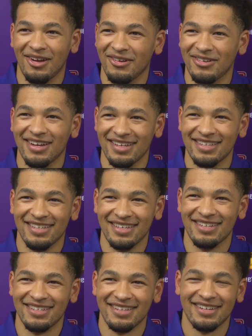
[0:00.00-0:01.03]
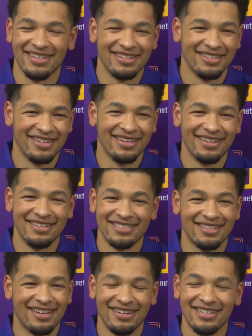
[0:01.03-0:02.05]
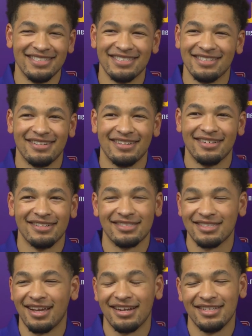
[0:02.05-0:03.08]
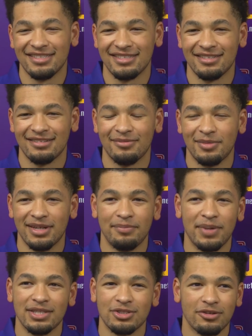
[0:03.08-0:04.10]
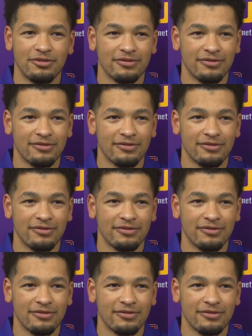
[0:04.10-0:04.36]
Okay, it's not easy. It's not easy, but it pays off.